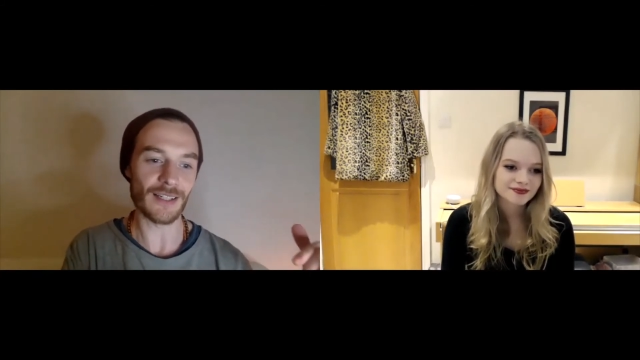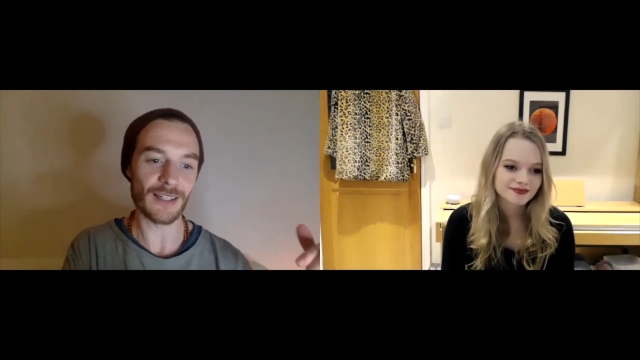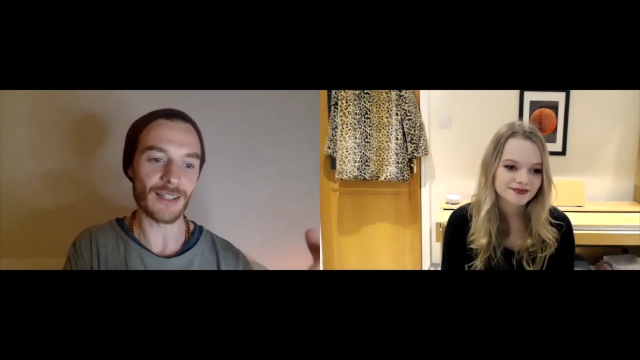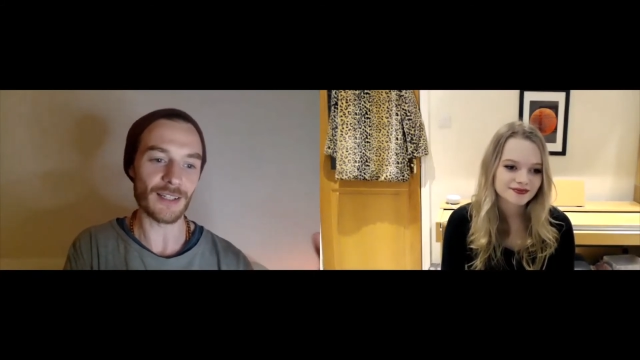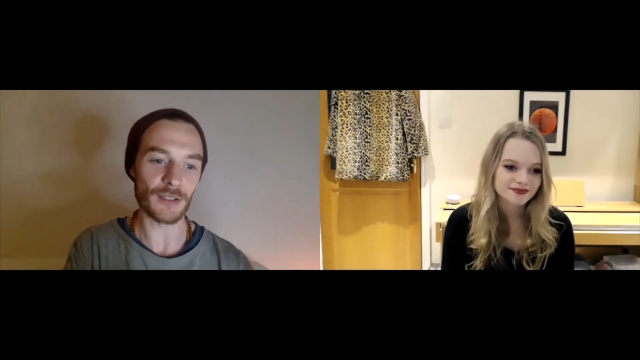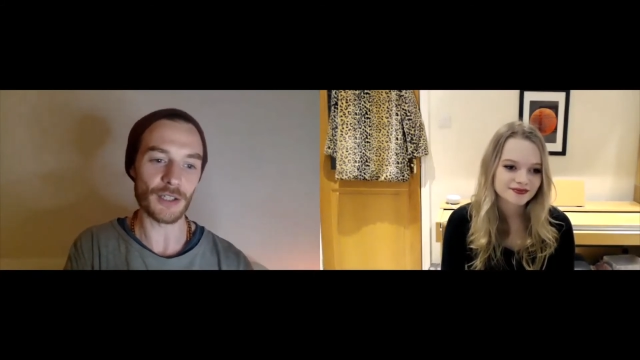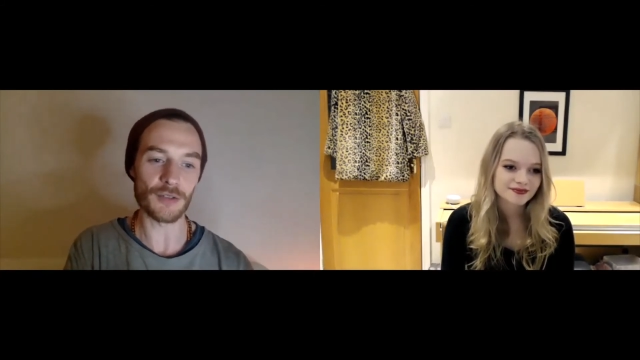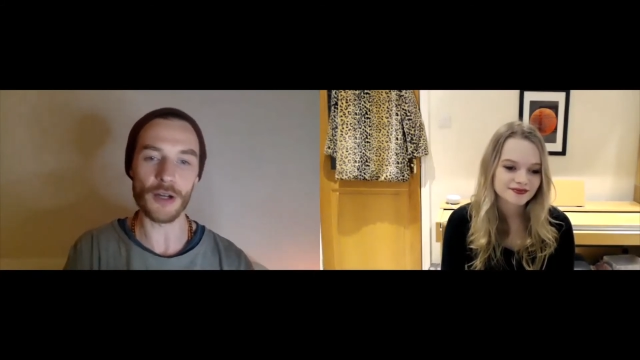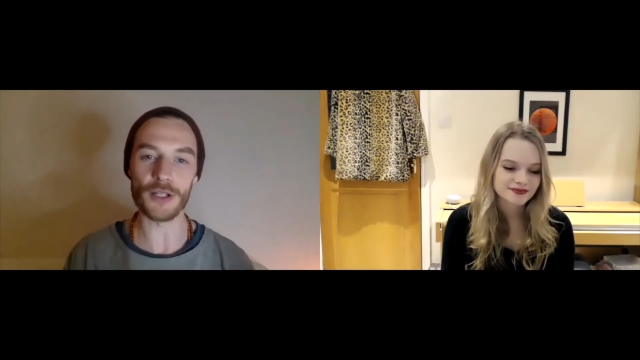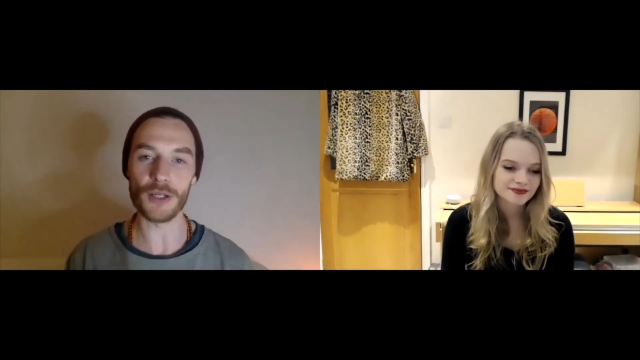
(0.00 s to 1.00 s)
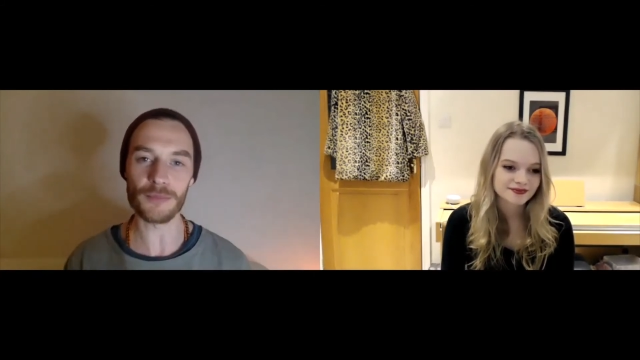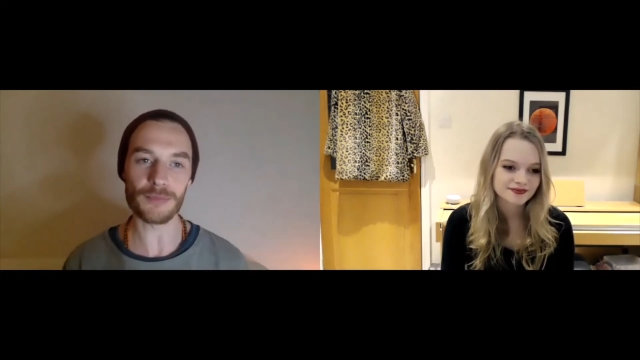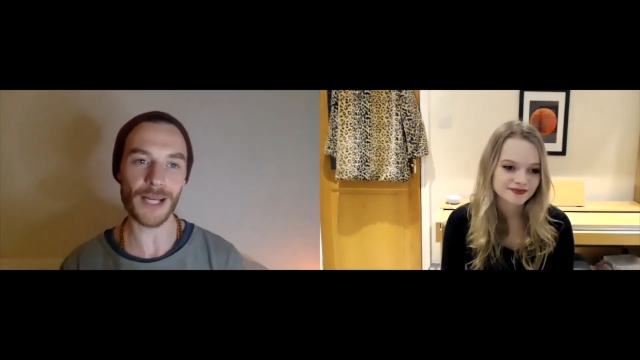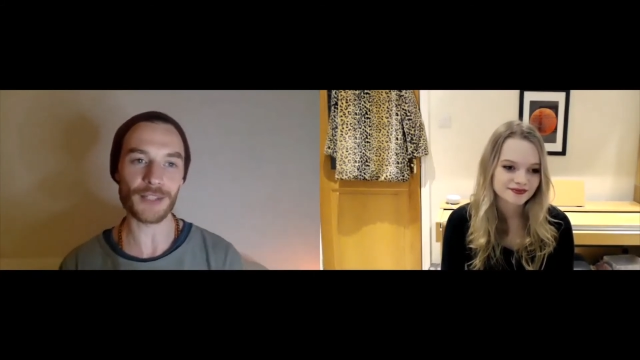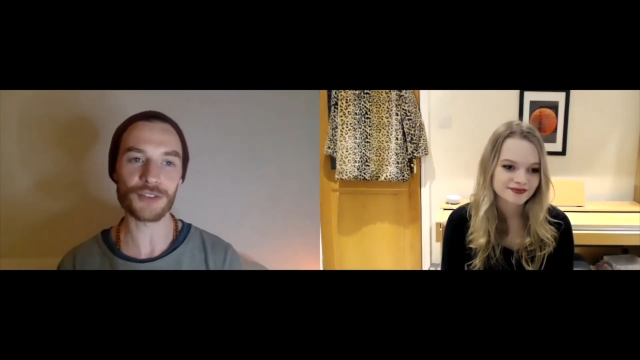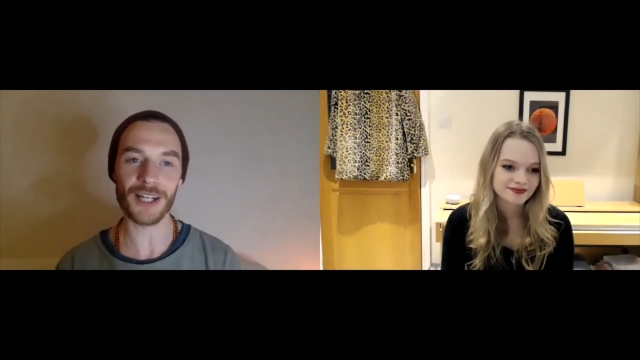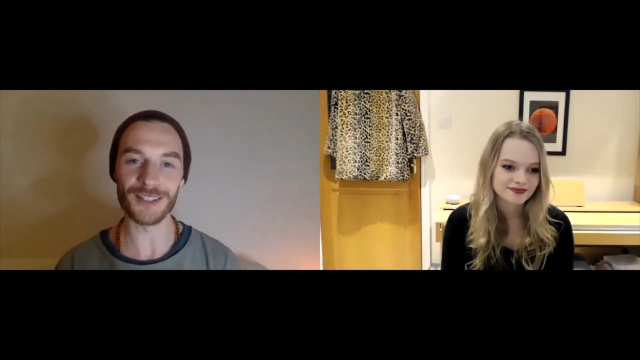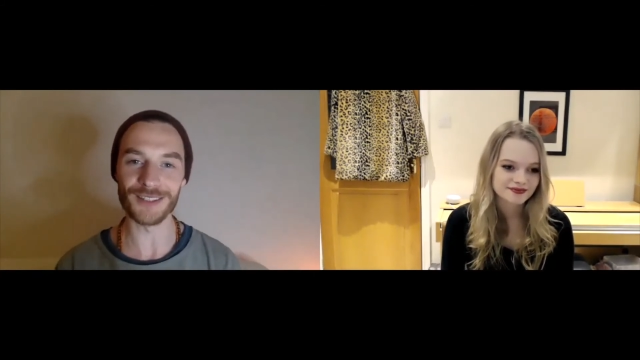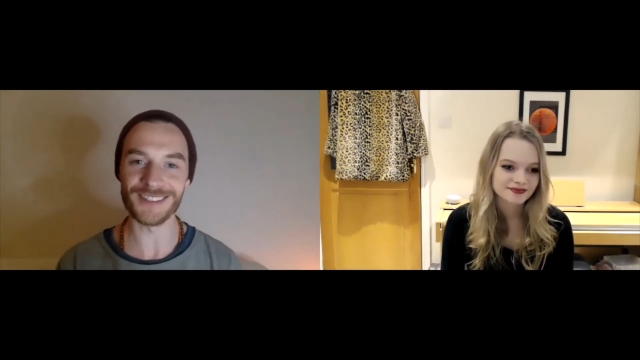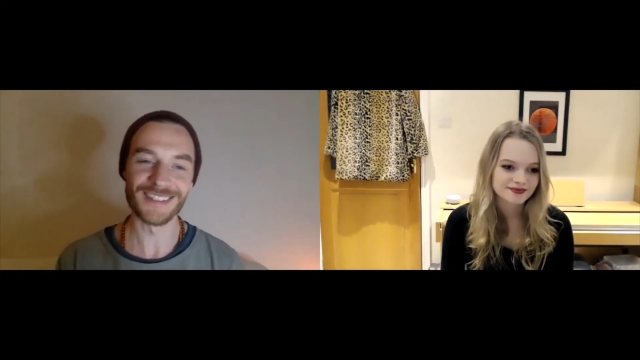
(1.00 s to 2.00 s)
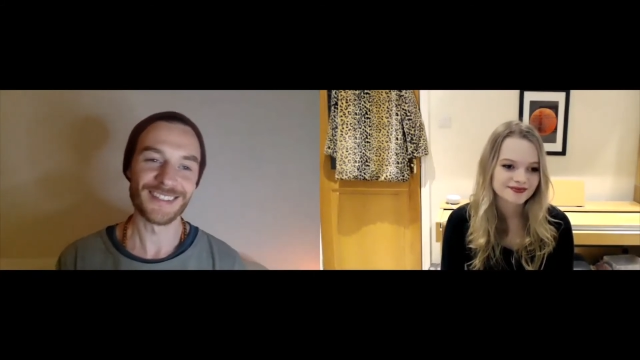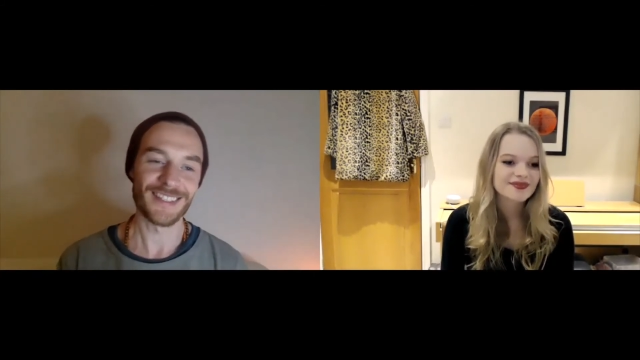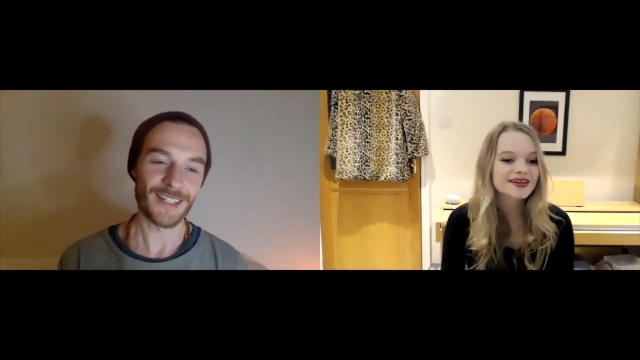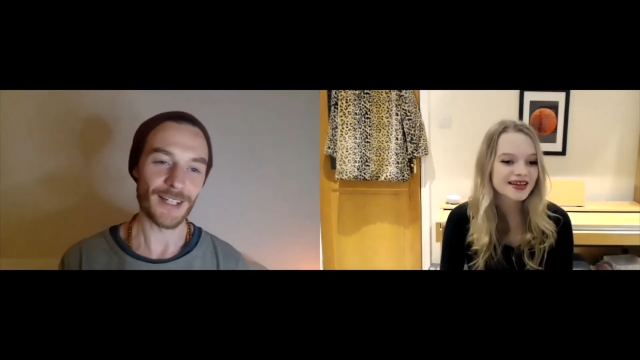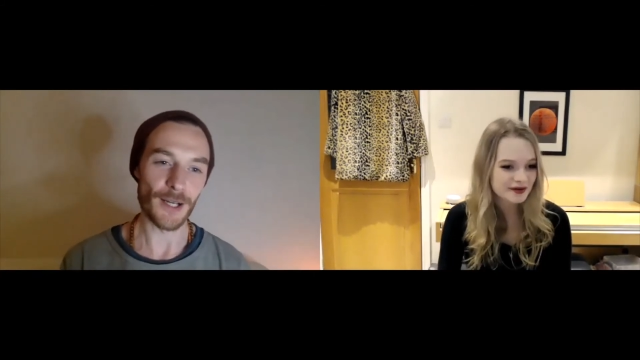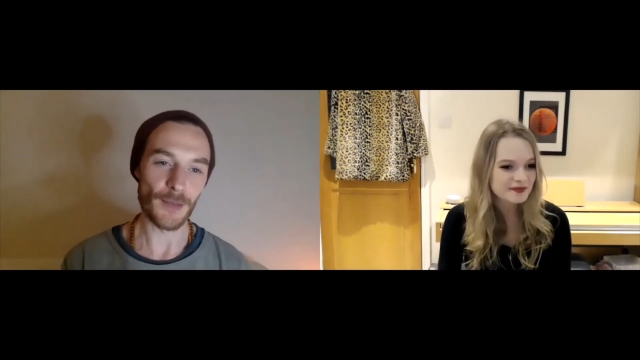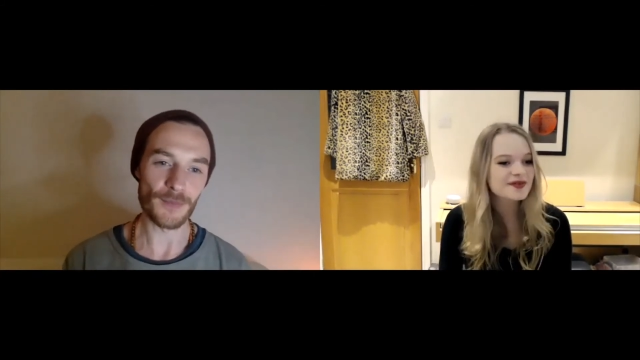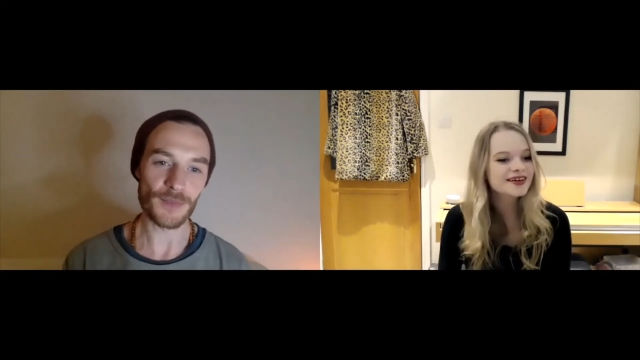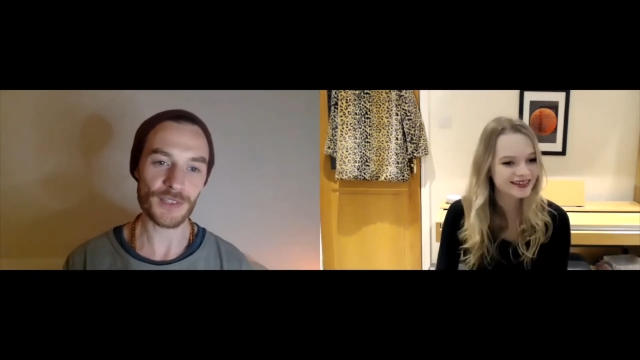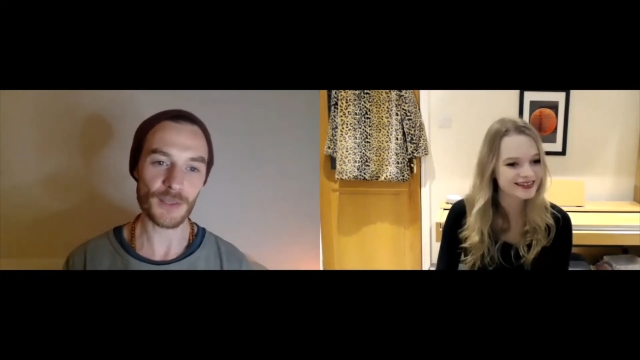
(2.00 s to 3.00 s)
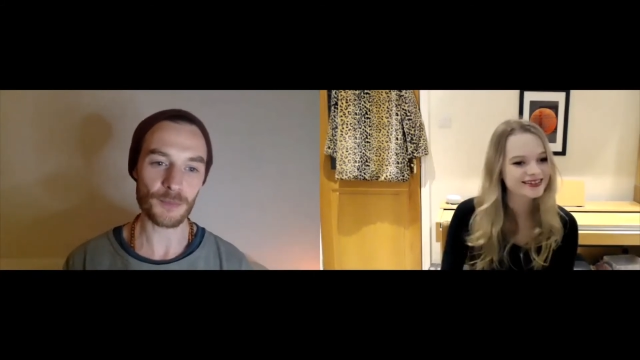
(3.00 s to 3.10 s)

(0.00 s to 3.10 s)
Speaker 1: a, a grown-up man-child. Yeah. Um, so